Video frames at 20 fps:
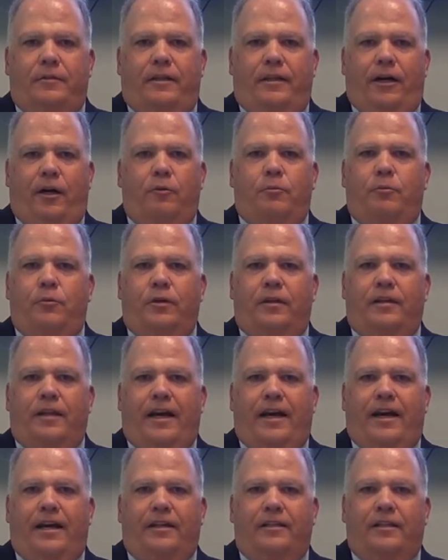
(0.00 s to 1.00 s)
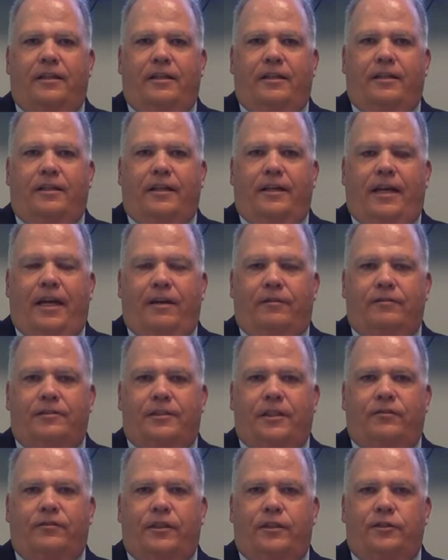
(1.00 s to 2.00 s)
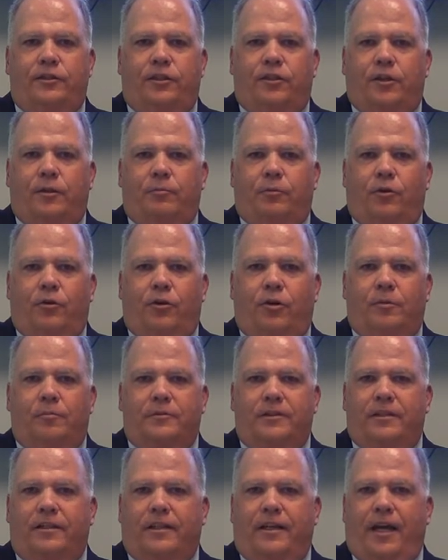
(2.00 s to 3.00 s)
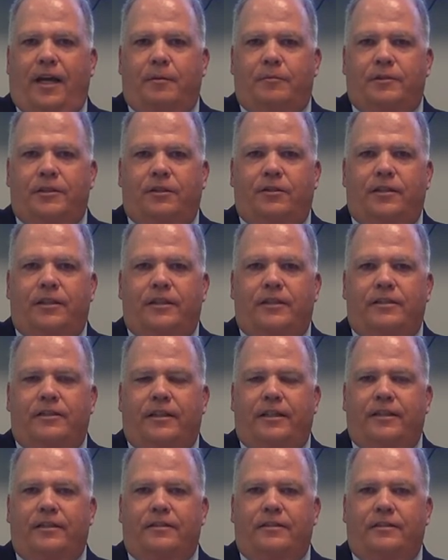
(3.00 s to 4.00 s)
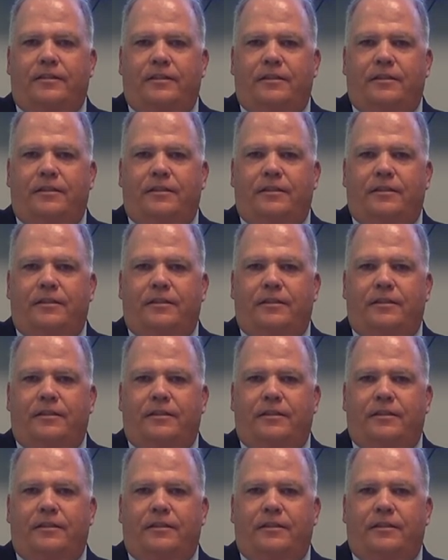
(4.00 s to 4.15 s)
help with that. They have several engineering programs in the CAPS area, and